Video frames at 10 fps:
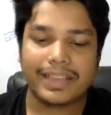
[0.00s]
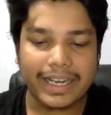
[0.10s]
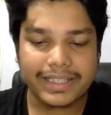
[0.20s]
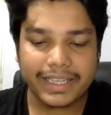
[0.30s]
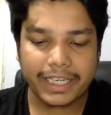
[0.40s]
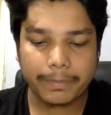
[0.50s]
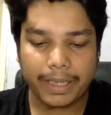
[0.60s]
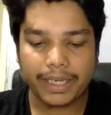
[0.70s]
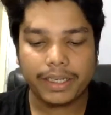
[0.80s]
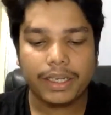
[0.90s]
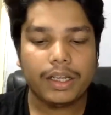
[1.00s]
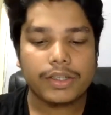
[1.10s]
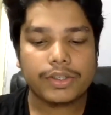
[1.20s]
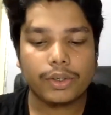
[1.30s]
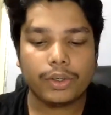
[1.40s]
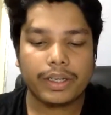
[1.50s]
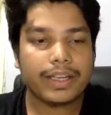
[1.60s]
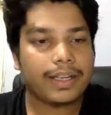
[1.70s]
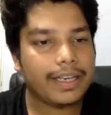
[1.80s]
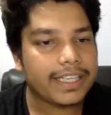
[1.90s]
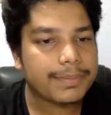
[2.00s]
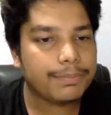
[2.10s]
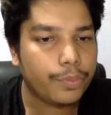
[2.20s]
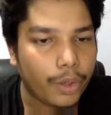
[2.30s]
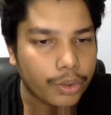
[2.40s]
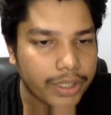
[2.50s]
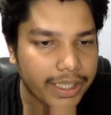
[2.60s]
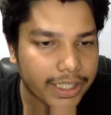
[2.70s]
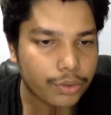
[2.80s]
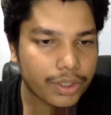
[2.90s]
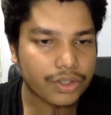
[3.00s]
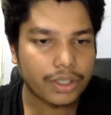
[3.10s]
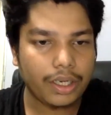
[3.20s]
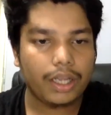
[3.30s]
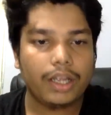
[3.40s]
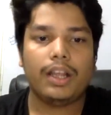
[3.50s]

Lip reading: That's great, man. So let's move on to the next question.